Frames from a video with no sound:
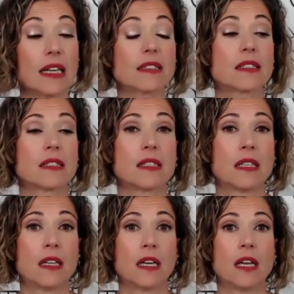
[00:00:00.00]
someone
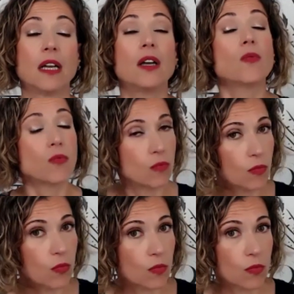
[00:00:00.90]
doesn't eat meat, that's
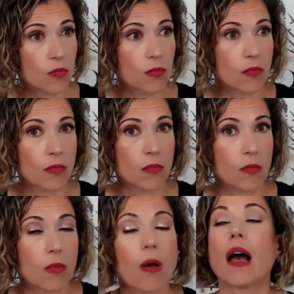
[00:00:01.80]
okay as long as they're
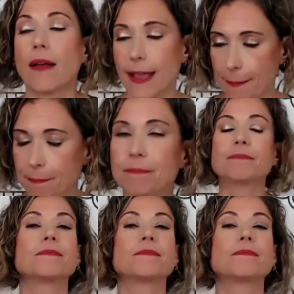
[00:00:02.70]
getting a variety yeah.